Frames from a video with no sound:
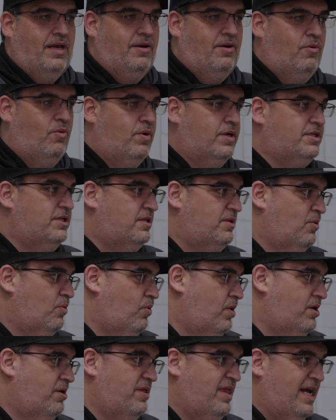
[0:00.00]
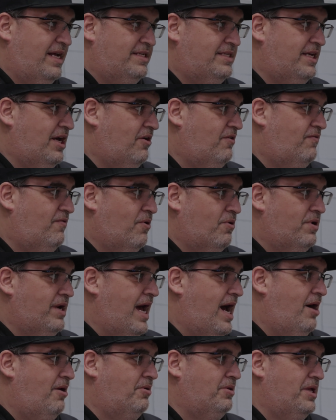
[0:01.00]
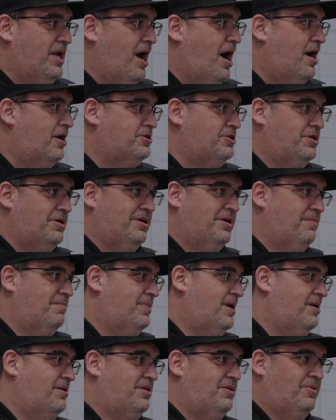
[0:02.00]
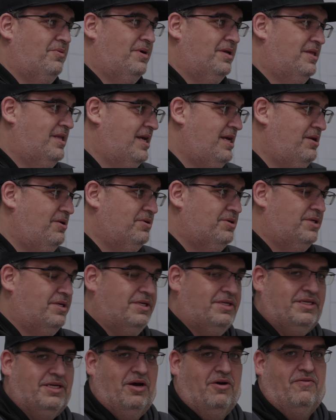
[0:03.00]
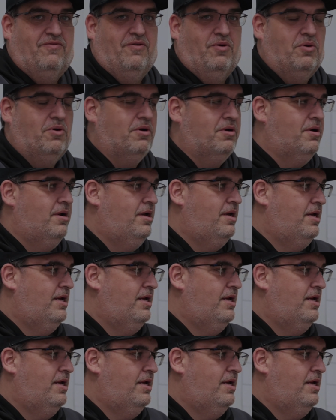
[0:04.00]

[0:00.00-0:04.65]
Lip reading: what do they sell for now in the auction compared to what they used to sell for.